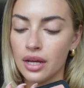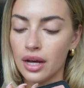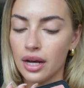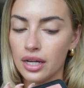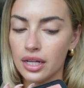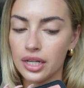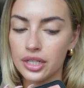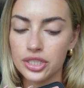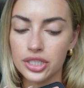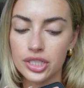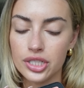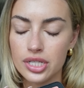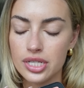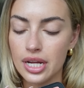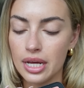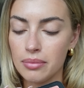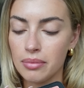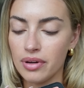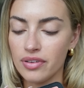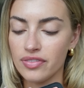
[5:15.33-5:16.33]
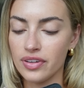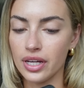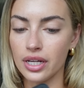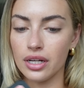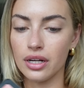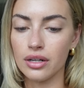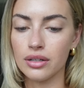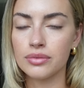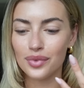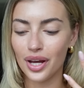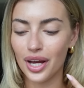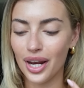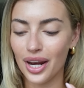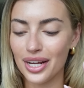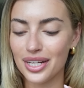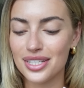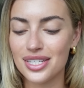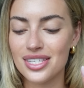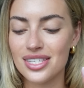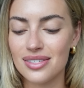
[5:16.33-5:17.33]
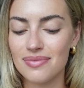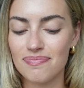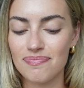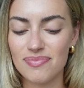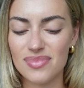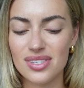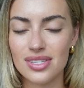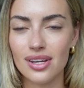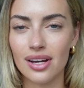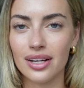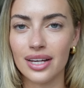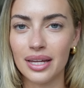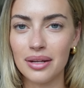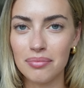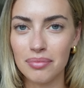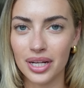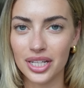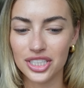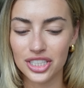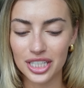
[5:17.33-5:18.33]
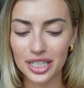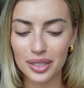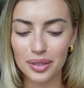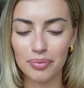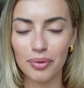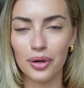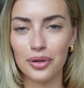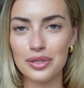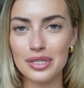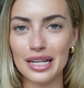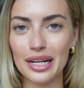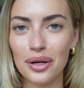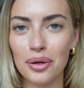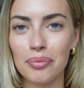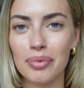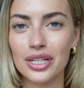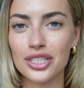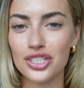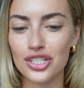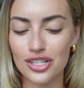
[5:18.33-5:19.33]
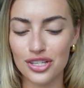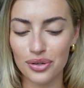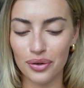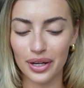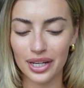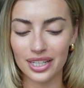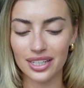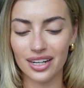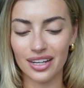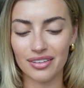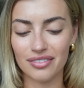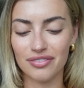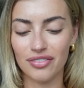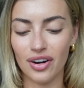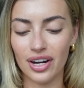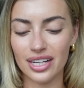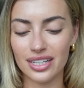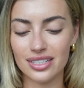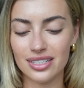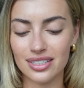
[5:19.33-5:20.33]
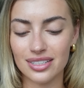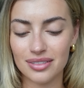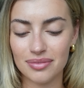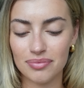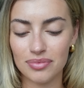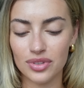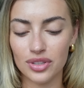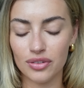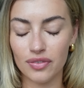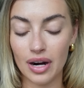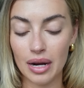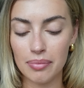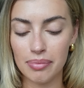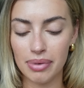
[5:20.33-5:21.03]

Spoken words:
I literally just take my finger, I like suck in my cheekbones a little bit just so I can like find the right